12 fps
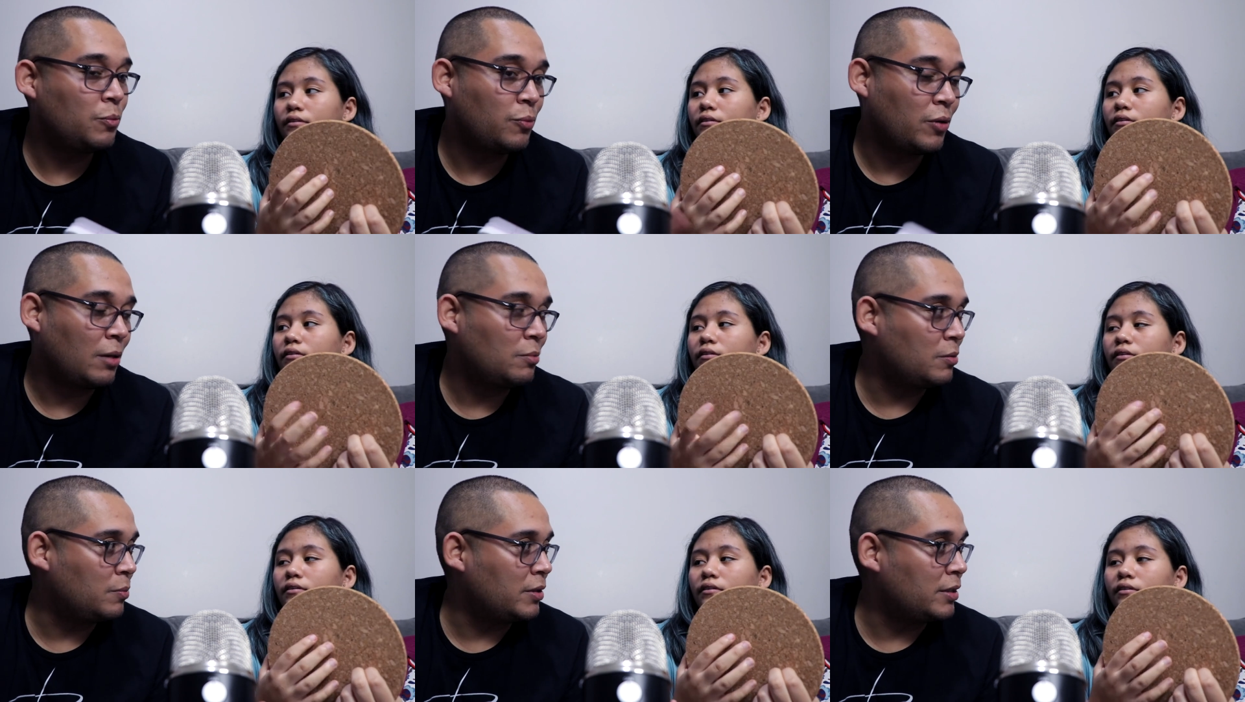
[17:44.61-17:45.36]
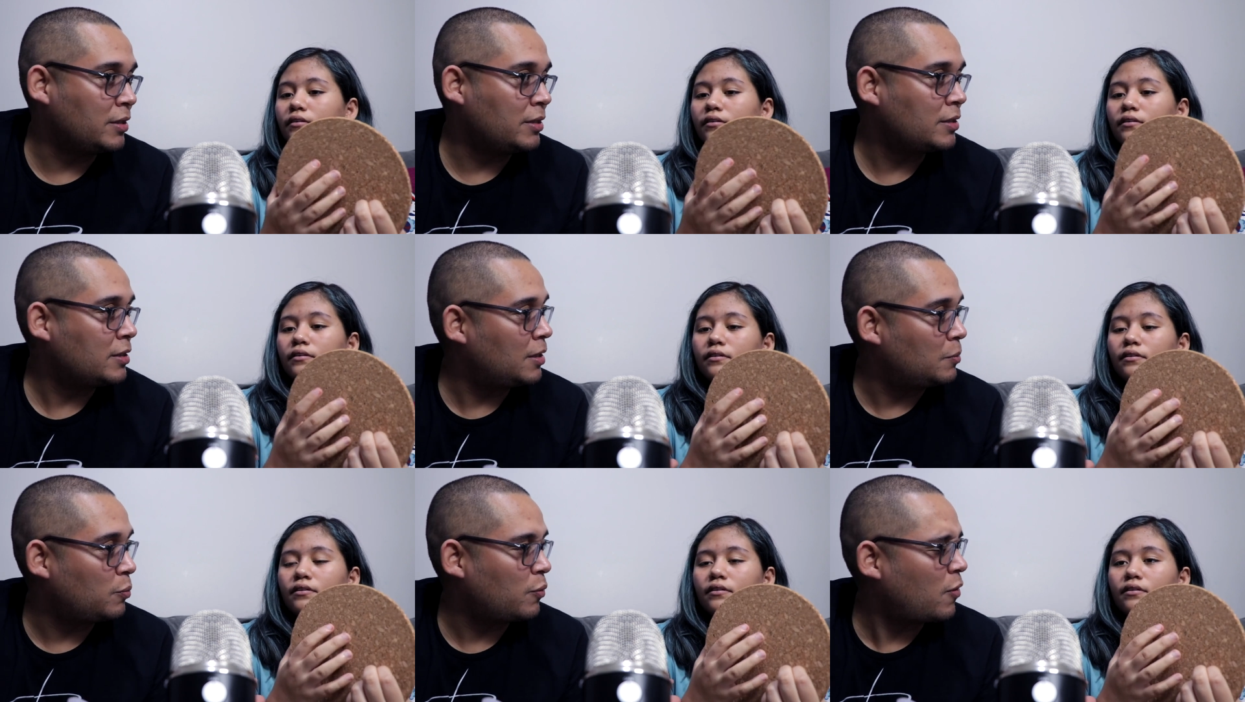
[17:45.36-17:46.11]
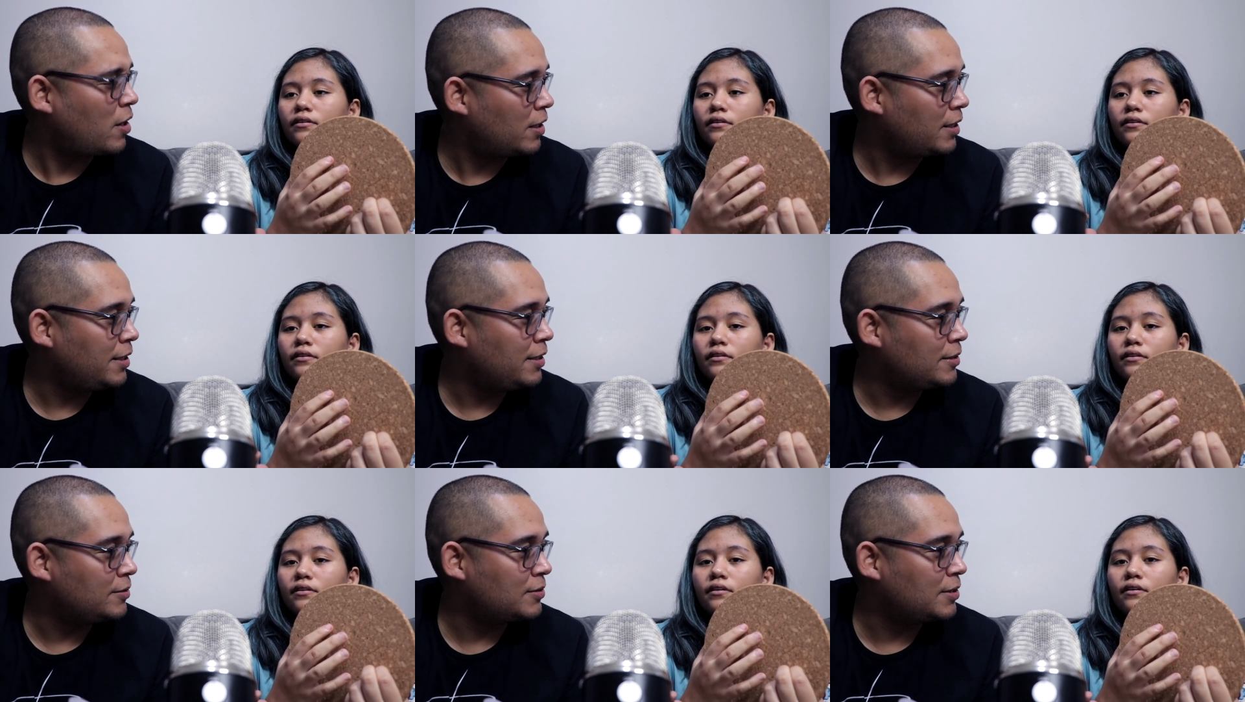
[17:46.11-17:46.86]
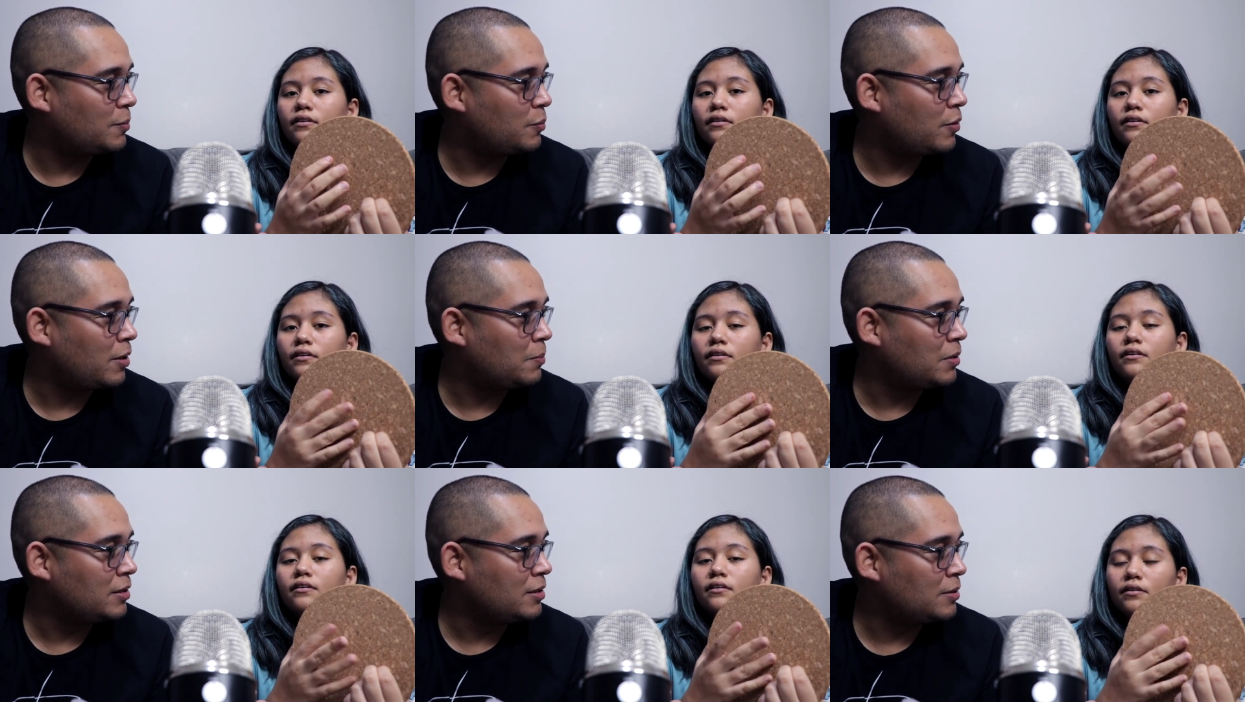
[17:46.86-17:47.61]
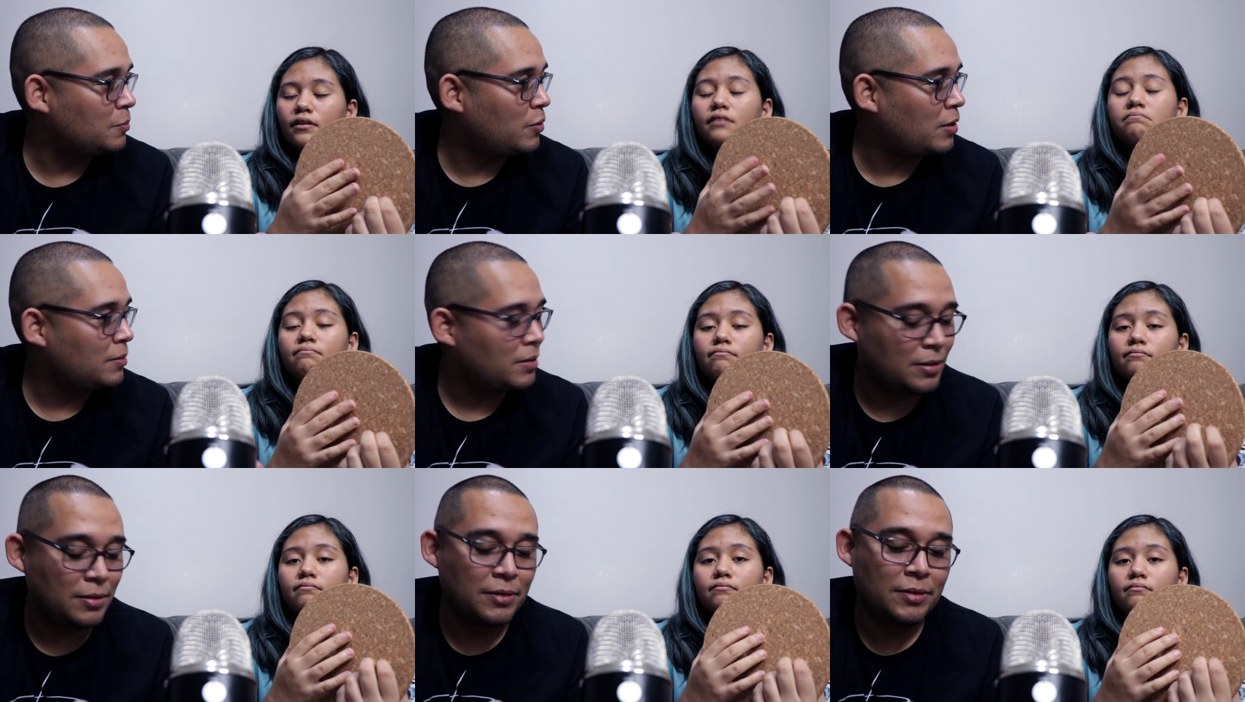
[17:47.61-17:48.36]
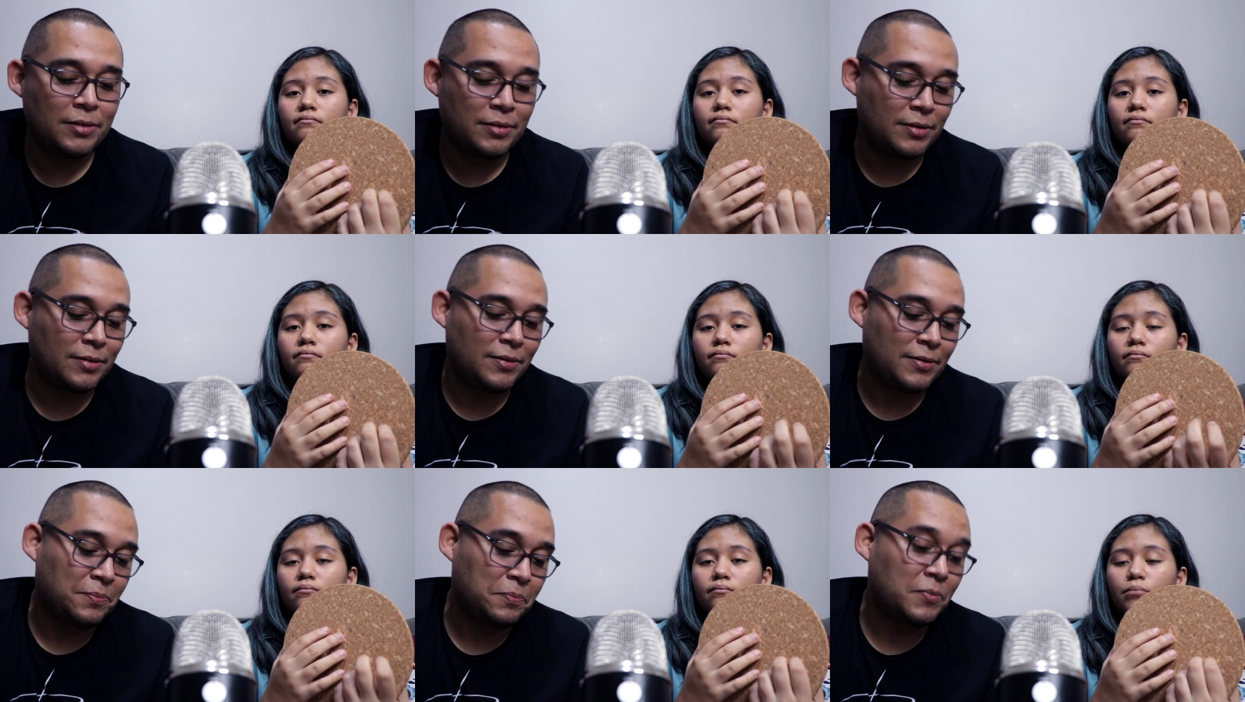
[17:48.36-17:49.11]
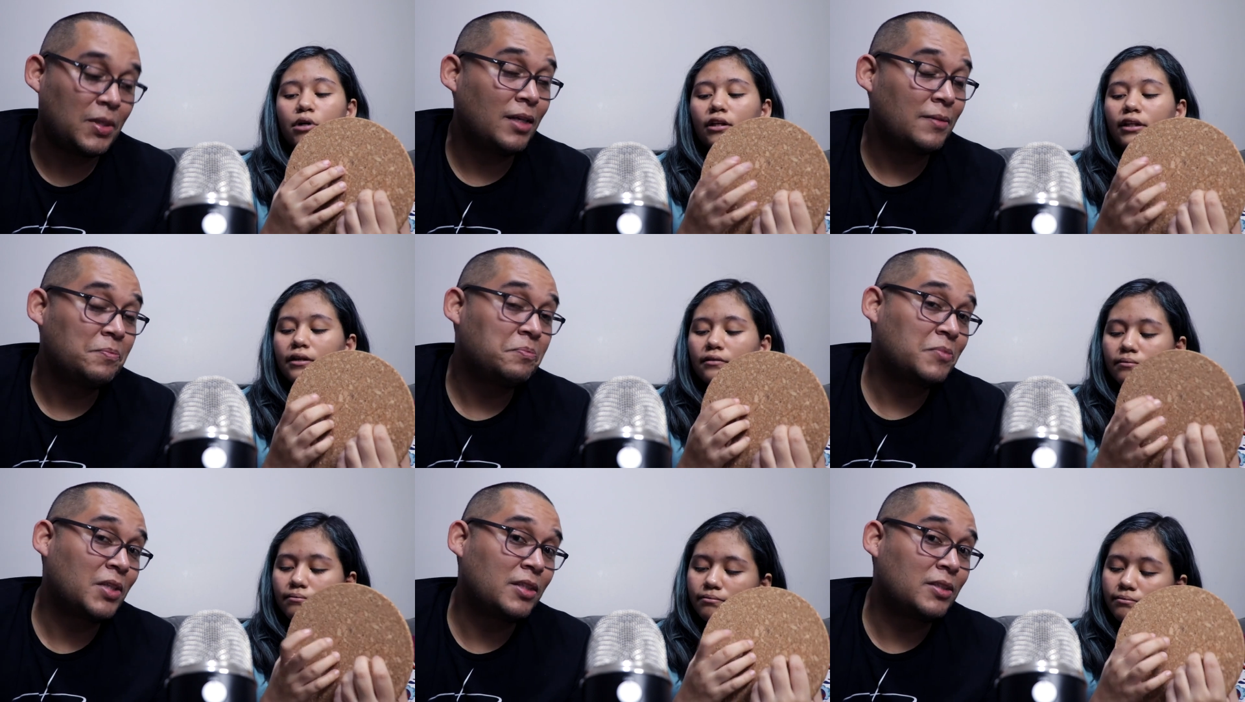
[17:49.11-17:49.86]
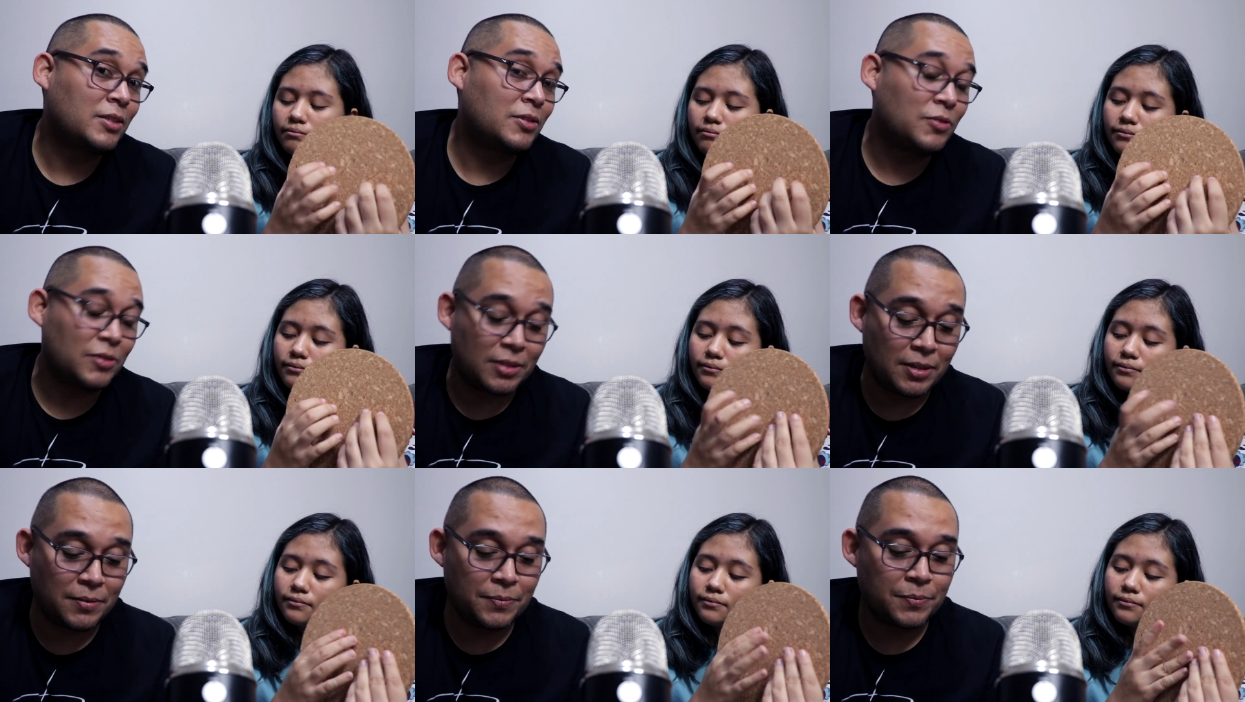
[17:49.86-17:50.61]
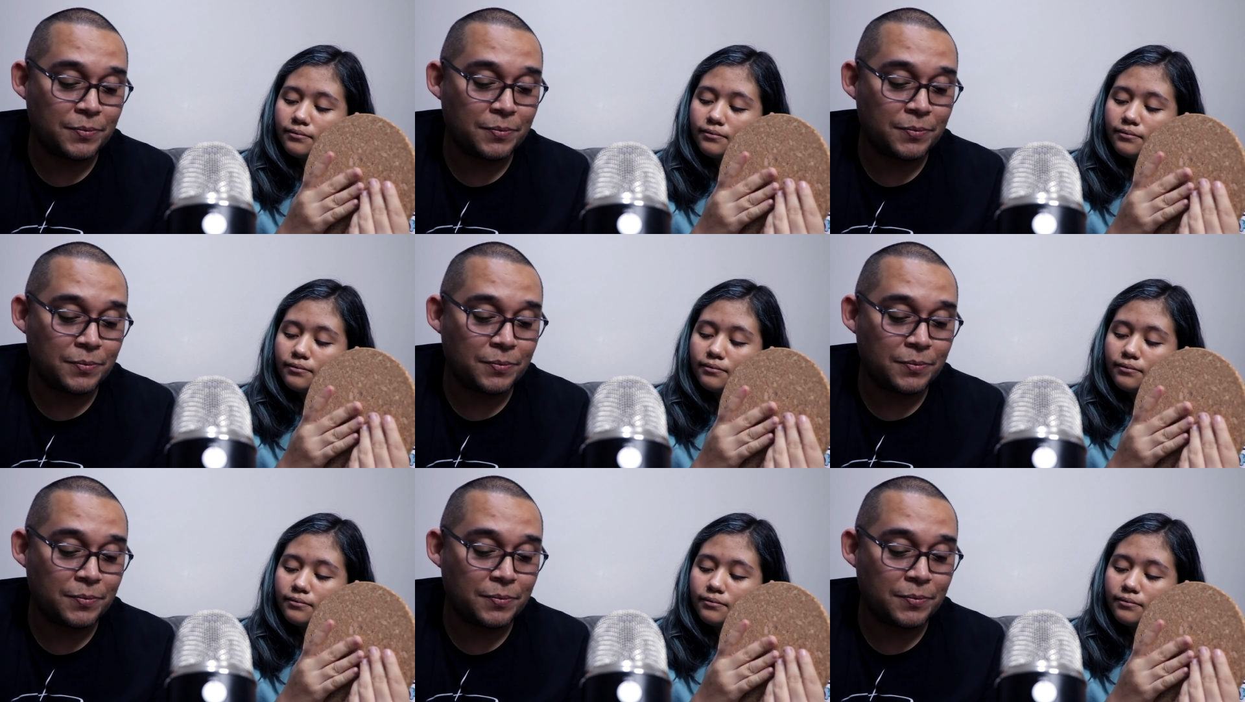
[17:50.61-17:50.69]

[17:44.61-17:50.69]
Speaker 1: probably, and probably. You say probably? Yeah. All right. Probably. That's interesting.